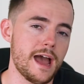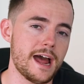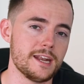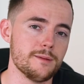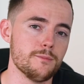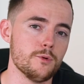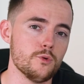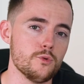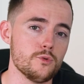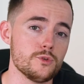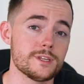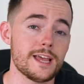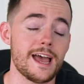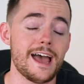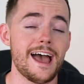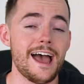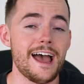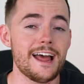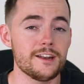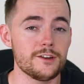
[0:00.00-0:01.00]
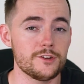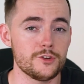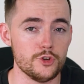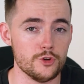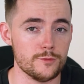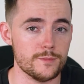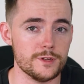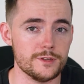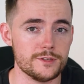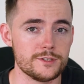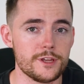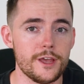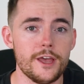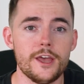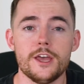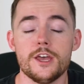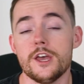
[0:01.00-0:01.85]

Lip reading: animals and humans